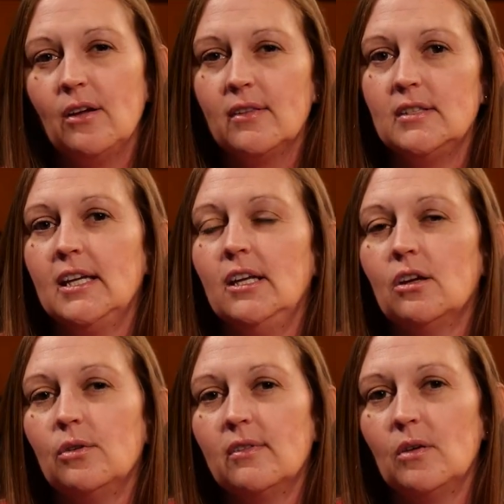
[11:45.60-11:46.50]
out sticky
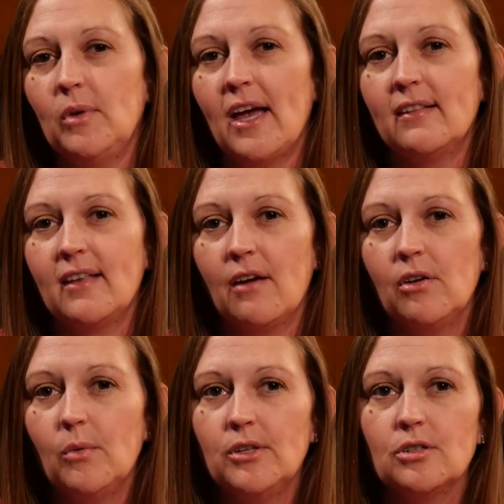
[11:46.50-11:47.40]
notes and we ask
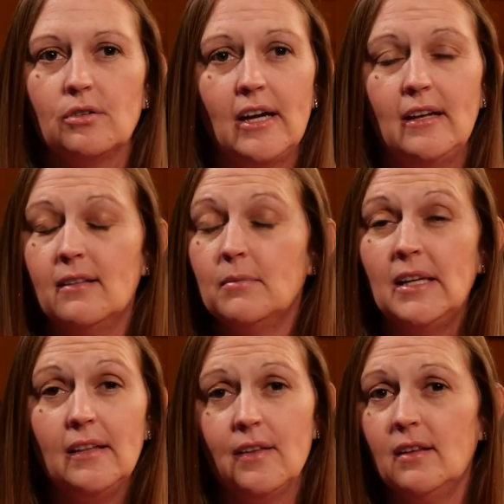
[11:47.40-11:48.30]
everyone to write as
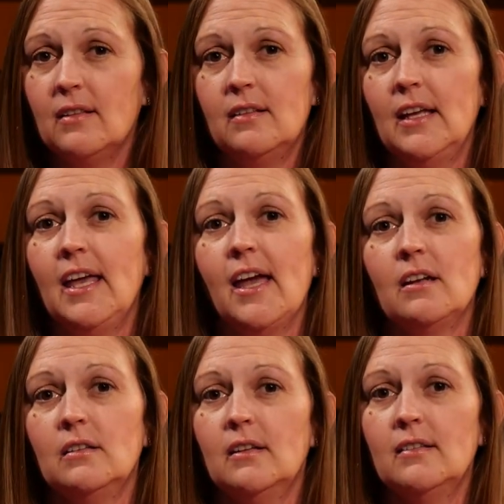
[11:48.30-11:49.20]
many things as they can
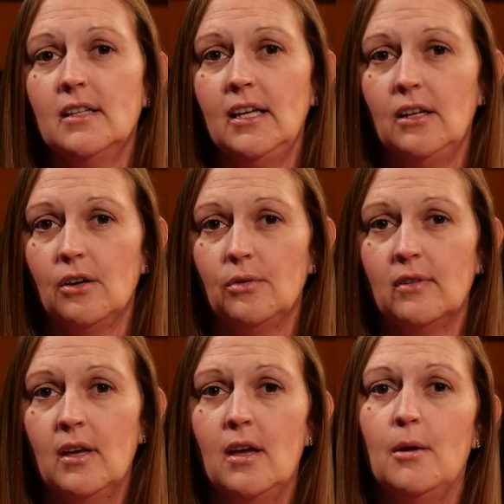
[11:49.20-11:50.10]
on the sticky notes,
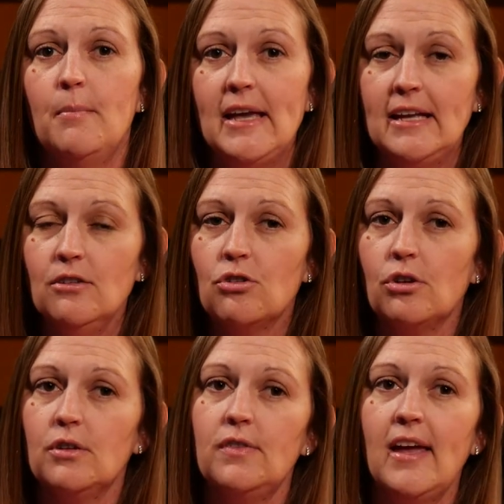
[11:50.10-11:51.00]
making sure
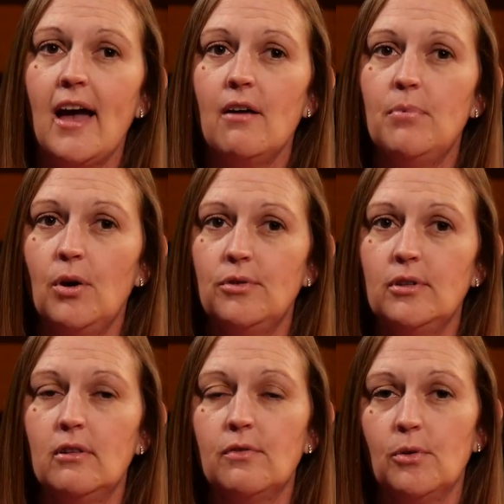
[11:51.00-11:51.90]
that they have
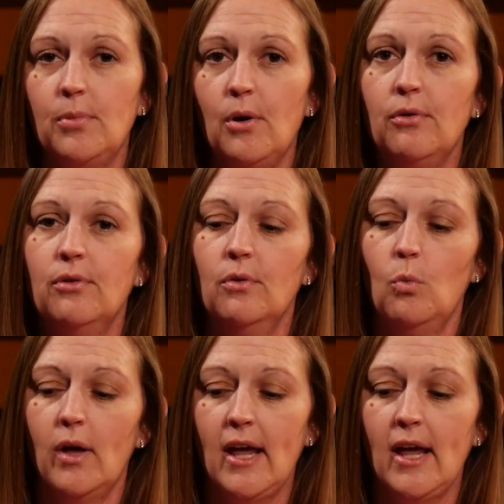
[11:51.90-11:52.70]
Post-its for both what